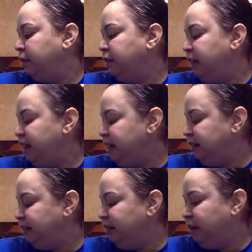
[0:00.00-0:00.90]
Yeah?
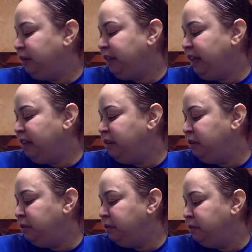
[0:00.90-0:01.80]
Oh, thank
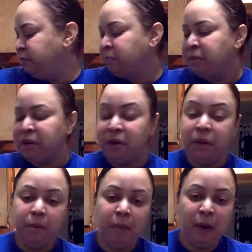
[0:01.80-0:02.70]
you.
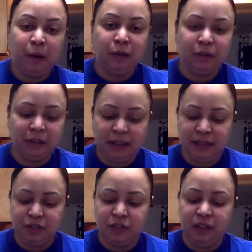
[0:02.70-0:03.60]
My older
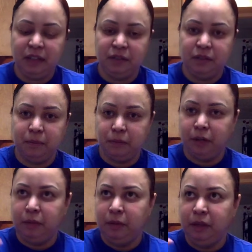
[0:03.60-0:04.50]
cat, she likes to
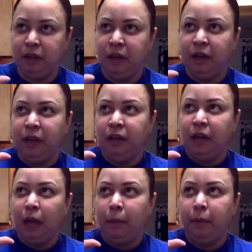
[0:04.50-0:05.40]
bring me.
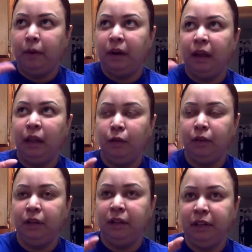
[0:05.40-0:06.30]
I bought her Hello
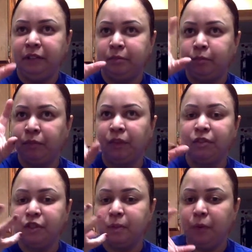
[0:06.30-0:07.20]
Kitty,
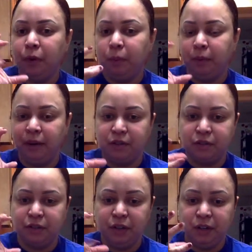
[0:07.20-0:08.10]
small
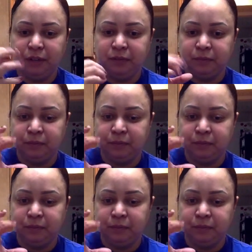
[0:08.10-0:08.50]
plush doll.